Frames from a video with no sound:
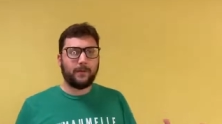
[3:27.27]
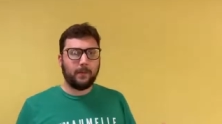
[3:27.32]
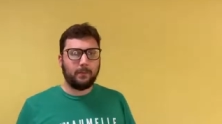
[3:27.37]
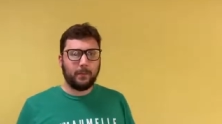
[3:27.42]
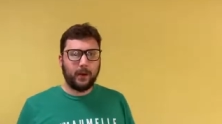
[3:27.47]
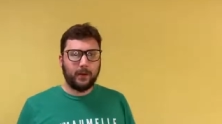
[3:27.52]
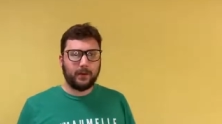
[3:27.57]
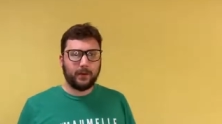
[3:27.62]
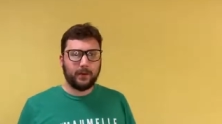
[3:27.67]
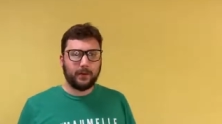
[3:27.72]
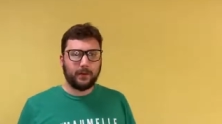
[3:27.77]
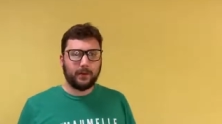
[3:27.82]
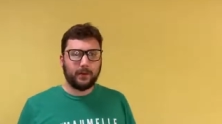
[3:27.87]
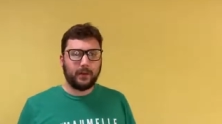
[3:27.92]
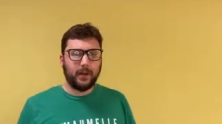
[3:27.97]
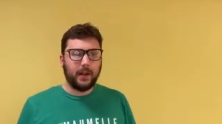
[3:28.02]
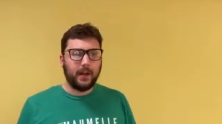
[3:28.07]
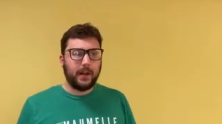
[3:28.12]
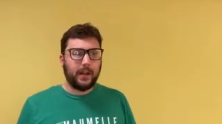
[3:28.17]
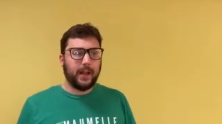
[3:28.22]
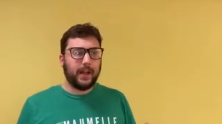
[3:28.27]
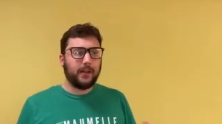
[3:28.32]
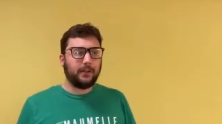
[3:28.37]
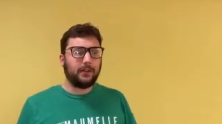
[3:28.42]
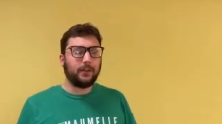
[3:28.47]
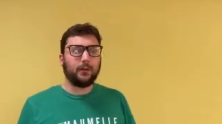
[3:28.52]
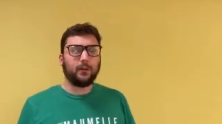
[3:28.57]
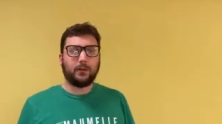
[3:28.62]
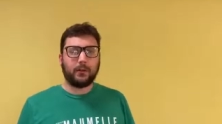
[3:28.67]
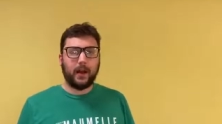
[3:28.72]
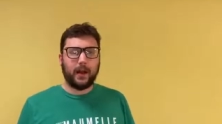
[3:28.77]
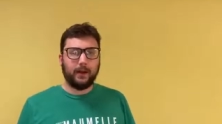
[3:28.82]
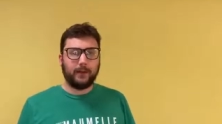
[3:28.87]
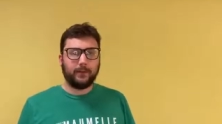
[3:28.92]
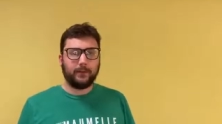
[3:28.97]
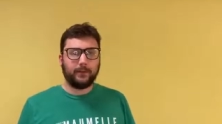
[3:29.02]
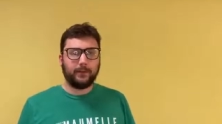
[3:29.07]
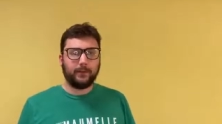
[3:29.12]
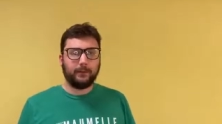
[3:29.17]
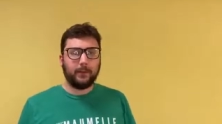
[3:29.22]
the mothers in your life.